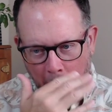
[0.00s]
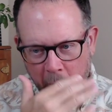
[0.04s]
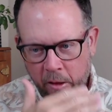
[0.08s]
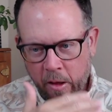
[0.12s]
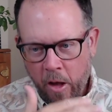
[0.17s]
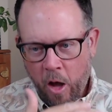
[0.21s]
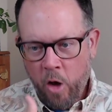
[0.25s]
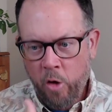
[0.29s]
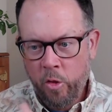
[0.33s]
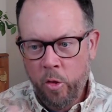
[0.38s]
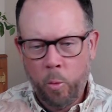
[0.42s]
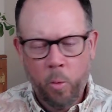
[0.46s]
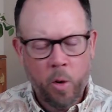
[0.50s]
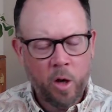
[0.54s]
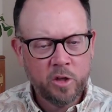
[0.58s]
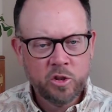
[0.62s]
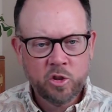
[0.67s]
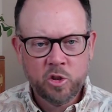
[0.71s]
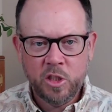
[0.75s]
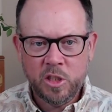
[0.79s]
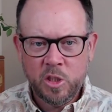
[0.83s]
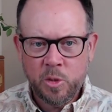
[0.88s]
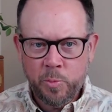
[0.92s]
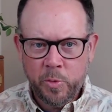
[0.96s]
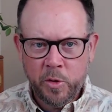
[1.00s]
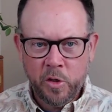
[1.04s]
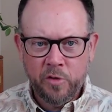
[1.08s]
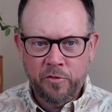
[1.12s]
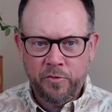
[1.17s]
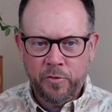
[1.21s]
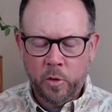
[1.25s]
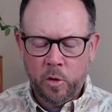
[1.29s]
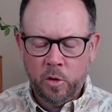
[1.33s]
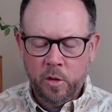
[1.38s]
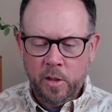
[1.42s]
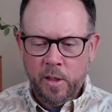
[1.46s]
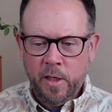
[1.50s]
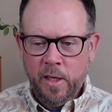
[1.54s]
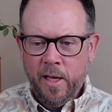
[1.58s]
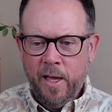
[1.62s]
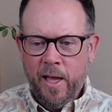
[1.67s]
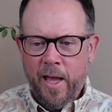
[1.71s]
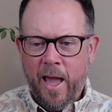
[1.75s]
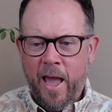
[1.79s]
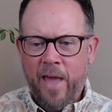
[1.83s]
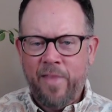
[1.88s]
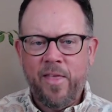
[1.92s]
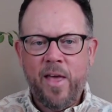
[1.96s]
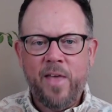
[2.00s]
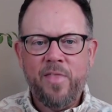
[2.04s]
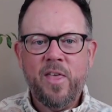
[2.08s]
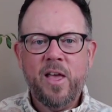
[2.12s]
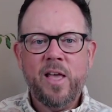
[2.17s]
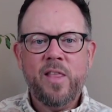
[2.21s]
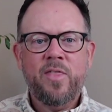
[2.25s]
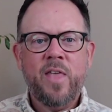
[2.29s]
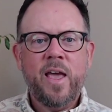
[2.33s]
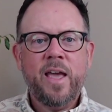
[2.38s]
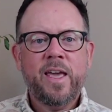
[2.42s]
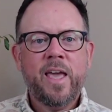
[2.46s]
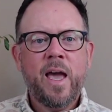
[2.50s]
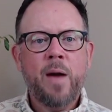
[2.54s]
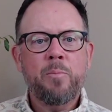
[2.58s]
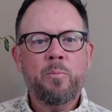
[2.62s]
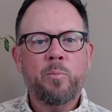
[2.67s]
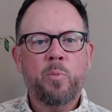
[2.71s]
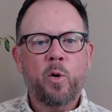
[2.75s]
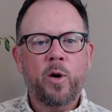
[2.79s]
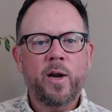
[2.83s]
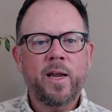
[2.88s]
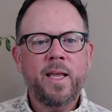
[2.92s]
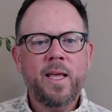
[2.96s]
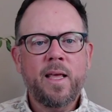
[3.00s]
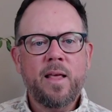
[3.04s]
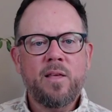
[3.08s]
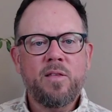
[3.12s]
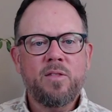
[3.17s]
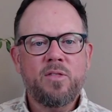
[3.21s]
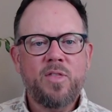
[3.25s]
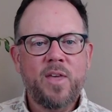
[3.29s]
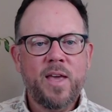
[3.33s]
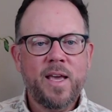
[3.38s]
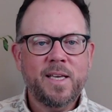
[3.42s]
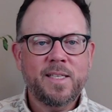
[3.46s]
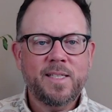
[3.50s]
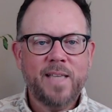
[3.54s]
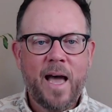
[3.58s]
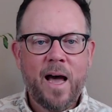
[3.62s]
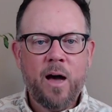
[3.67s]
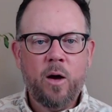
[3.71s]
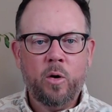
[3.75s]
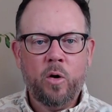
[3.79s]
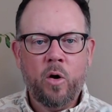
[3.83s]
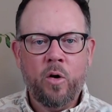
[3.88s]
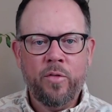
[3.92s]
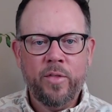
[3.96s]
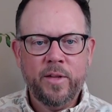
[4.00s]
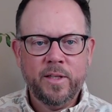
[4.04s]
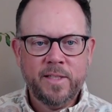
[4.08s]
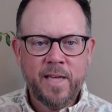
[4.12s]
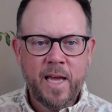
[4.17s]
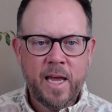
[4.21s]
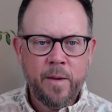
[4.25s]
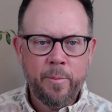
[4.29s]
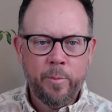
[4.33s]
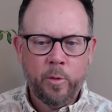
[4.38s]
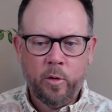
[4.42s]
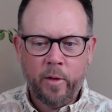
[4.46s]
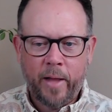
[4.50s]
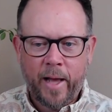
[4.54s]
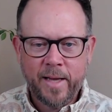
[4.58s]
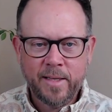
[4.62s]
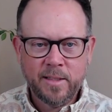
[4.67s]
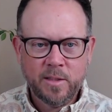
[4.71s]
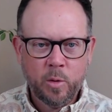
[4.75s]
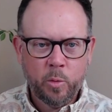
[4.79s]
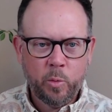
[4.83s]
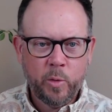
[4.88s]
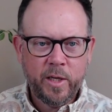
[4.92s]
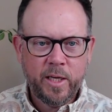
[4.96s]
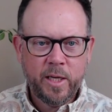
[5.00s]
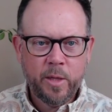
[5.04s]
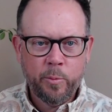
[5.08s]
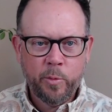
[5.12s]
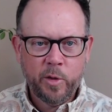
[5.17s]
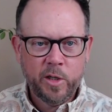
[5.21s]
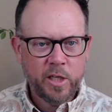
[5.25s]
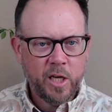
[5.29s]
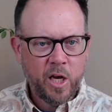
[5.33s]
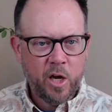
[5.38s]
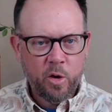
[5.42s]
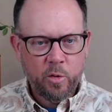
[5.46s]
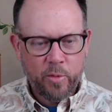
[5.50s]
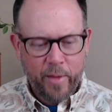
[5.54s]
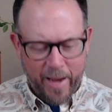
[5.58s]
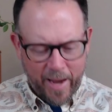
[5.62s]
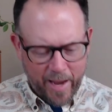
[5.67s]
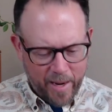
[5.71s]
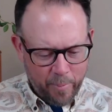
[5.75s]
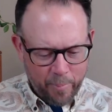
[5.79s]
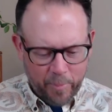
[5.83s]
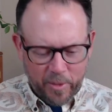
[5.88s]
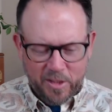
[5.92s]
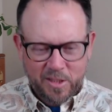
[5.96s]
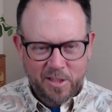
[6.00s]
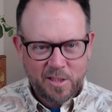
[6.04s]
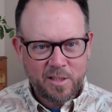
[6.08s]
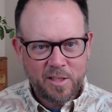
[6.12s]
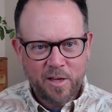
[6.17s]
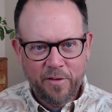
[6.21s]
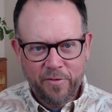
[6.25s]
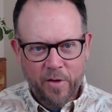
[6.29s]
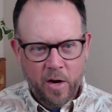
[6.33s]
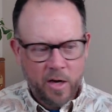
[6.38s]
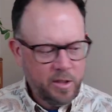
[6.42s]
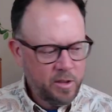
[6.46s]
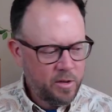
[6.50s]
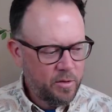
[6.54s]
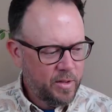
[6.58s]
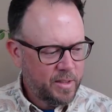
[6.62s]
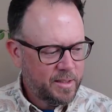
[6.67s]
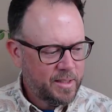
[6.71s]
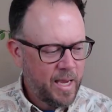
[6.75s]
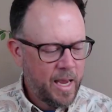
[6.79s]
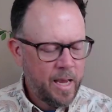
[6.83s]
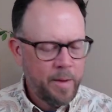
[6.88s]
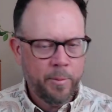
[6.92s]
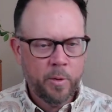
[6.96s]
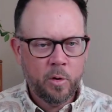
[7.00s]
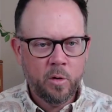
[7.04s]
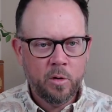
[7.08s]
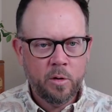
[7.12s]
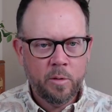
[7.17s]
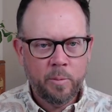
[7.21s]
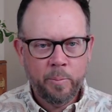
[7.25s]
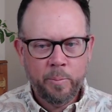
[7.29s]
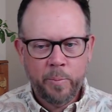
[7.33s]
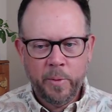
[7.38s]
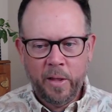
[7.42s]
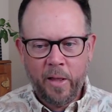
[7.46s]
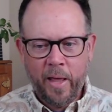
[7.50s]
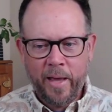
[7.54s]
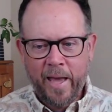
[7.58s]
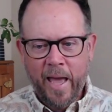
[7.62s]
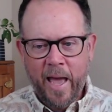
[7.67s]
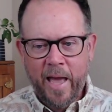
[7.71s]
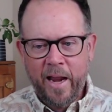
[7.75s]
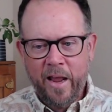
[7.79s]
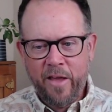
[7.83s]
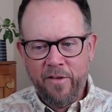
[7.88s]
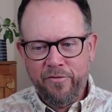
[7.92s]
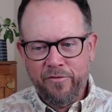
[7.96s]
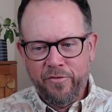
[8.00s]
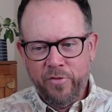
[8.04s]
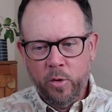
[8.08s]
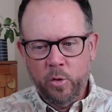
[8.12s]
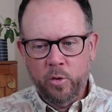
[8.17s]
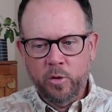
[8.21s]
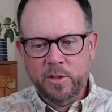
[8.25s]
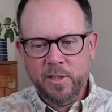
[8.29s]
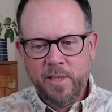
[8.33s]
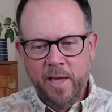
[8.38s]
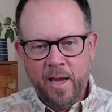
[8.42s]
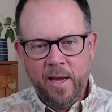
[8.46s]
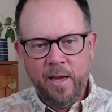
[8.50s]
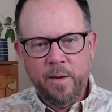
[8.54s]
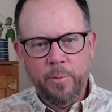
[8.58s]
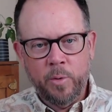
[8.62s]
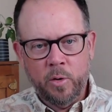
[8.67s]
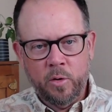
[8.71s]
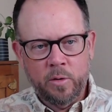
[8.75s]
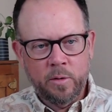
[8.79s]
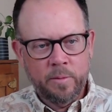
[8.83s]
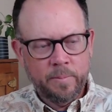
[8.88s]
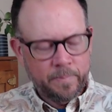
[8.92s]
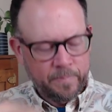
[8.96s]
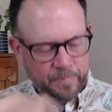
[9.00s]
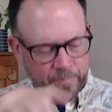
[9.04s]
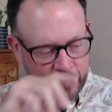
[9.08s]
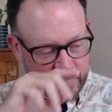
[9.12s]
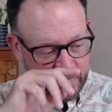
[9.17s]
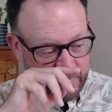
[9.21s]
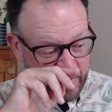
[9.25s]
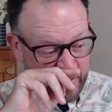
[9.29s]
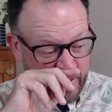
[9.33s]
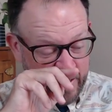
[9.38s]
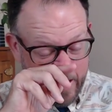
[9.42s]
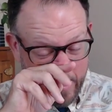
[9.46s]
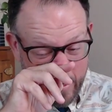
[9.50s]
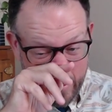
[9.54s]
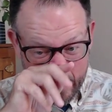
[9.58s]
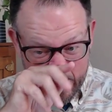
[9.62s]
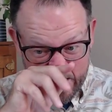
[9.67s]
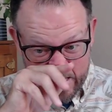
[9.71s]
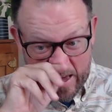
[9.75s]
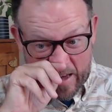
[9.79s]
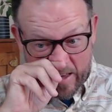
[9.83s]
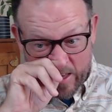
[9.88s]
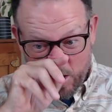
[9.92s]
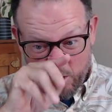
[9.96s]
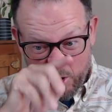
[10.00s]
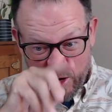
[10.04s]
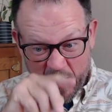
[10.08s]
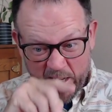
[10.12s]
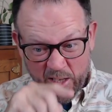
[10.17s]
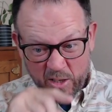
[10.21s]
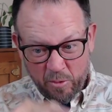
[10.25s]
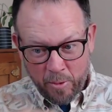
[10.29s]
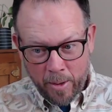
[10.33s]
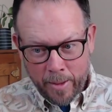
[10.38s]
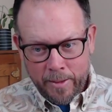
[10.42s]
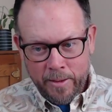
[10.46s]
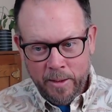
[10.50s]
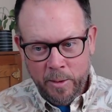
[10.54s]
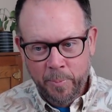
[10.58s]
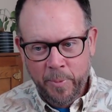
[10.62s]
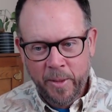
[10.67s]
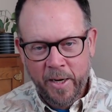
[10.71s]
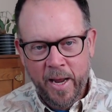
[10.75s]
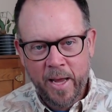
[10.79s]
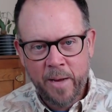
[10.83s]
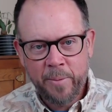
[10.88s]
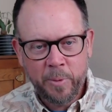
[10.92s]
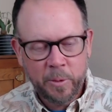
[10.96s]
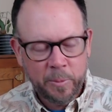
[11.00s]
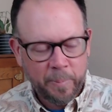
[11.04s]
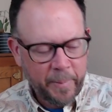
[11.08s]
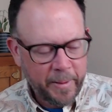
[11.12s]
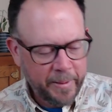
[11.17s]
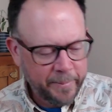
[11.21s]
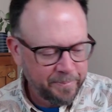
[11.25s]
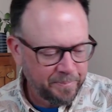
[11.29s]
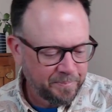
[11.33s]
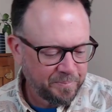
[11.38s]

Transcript: oh the wall street's beautiful and they they kept bringing things out on the table as the weekend would go they had a bunch of stuff under the table but like had a full table yeah you indirectly penabled me